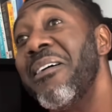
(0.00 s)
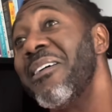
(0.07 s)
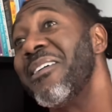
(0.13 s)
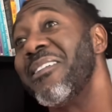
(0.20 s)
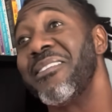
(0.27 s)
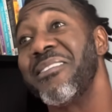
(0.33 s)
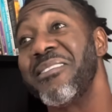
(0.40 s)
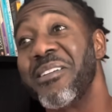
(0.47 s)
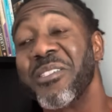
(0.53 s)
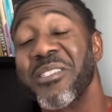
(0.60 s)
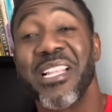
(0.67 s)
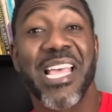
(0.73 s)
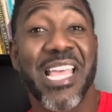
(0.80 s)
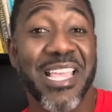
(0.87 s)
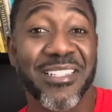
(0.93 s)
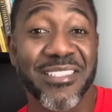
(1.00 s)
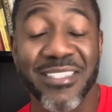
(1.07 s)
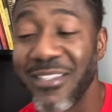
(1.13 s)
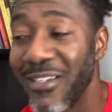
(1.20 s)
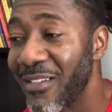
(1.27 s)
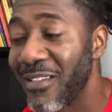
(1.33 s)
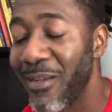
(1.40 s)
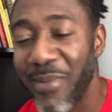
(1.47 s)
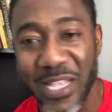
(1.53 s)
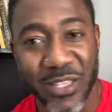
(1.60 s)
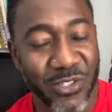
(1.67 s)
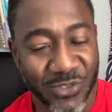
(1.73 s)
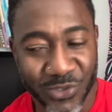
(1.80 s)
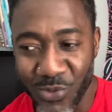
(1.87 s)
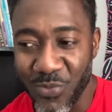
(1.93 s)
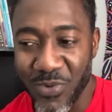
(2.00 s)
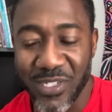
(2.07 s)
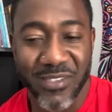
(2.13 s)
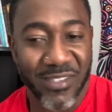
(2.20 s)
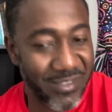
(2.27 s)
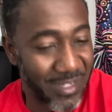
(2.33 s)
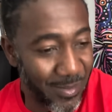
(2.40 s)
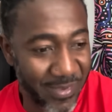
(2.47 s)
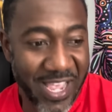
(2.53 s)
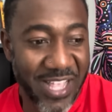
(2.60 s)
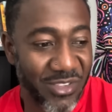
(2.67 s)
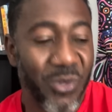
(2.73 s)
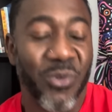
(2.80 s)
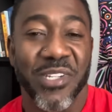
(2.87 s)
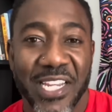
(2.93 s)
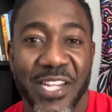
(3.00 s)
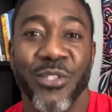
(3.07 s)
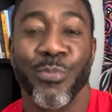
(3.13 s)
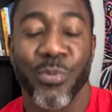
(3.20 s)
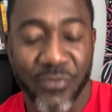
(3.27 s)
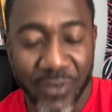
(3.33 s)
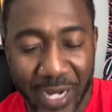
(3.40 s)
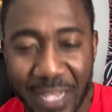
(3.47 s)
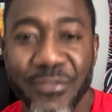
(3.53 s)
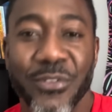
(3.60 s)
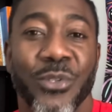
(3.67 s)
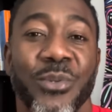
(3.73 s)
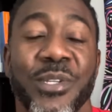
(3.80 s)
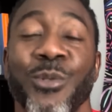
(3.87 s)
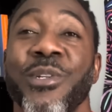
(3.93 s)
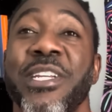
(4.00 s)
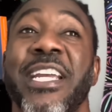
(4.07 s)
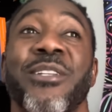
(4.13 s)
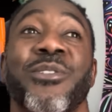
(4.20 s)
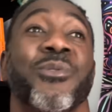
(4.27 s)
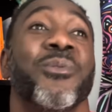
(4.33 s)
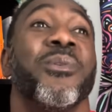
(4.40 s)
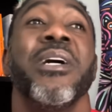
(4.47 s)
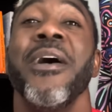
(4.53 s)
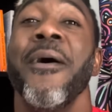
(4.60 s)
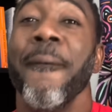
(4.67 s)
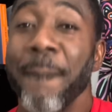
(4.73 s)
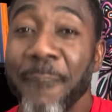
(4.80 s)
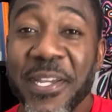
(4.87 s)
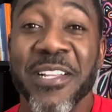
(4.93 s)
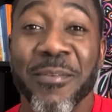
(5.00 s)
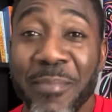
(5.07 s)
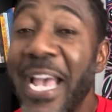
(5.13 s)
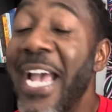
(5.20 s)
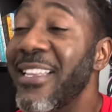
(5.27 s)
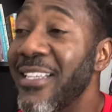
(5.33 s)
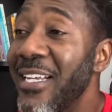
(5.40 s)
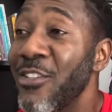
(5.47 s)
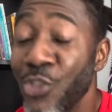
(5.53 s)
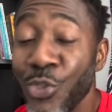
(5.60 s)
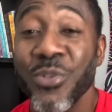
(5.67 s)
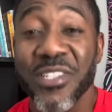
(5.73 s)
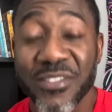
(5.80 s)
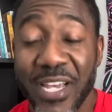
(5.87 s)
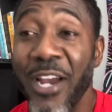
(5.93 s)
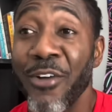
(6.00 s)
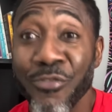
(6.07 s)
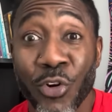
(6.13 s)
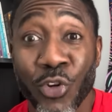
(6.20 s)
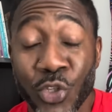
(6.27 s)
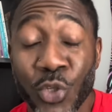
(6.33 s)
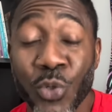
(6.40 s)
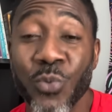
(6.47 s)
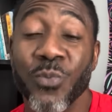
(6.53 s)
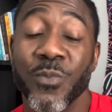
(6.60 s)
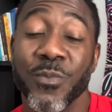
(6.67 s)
he's just lazy. No, that man just don't want, that man don't care to provide for you. He don't care to be the man that you desire for you.